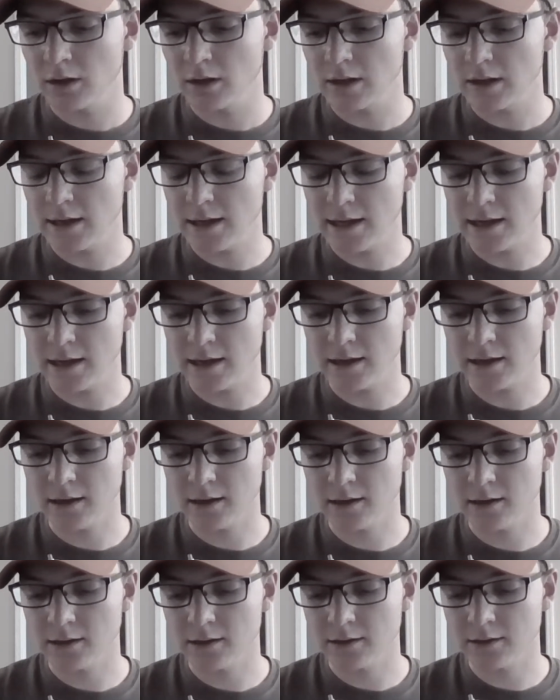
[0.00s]

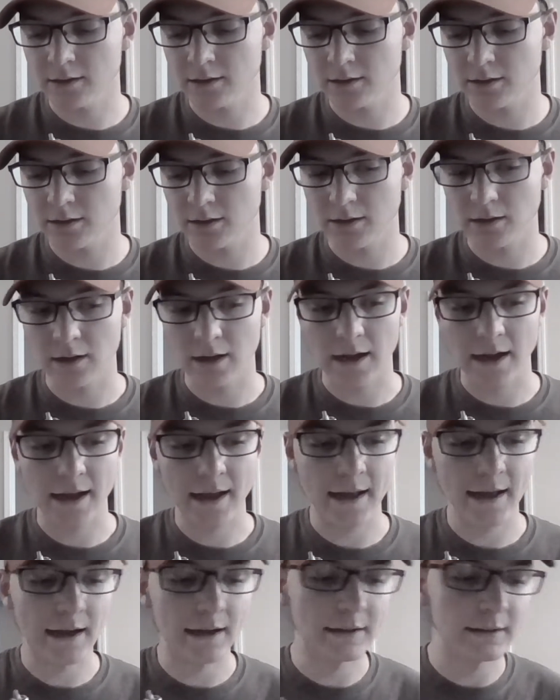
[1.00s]
And I had
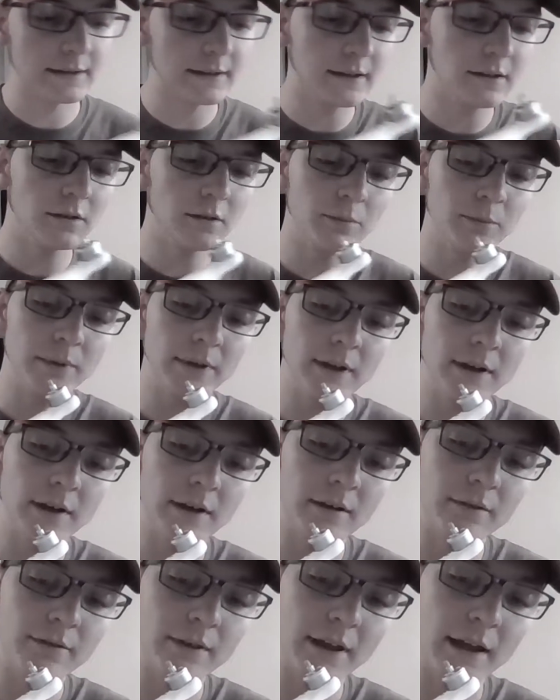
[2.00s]
a little bit
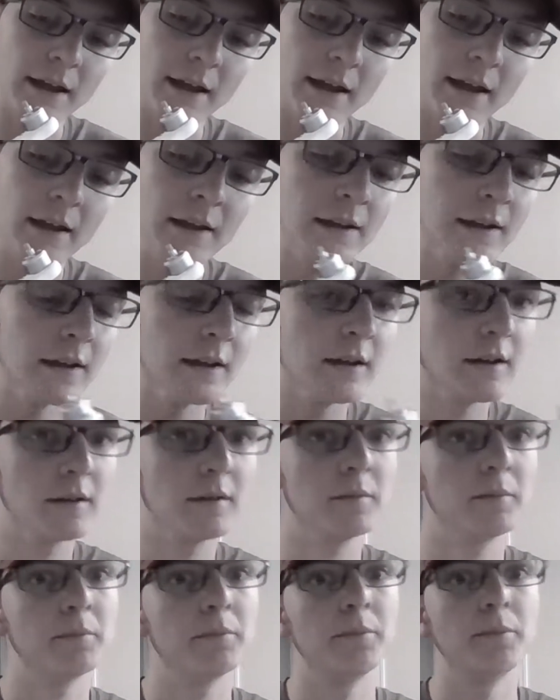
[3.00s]
of a
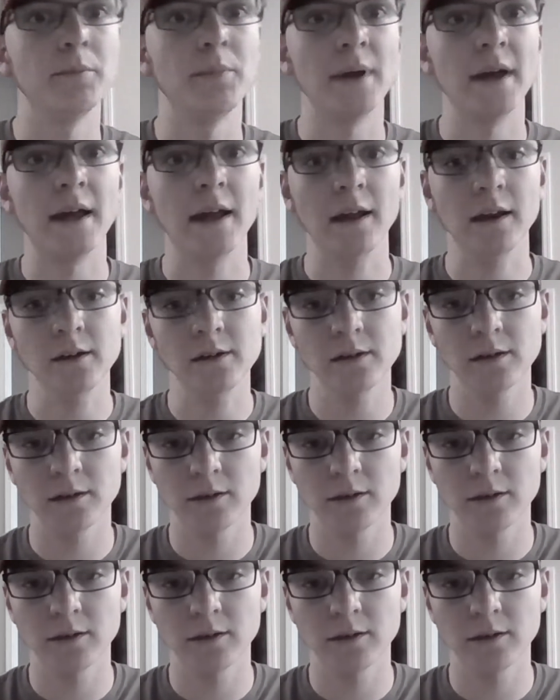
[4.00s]
bend,